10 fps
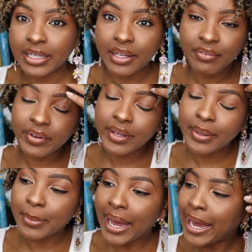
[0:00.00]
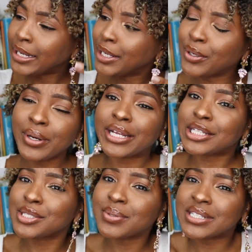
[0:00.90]
a leave-in, but I didn't know that
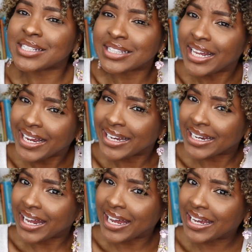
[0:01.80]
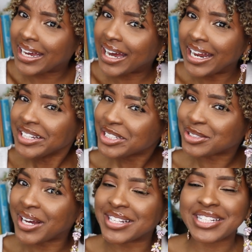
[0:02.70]
this was a thing. Like, I need to
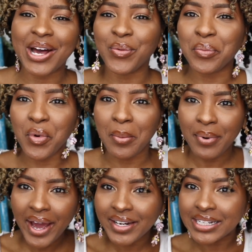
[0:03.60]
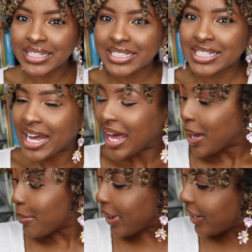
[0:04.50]
try this out with more products. My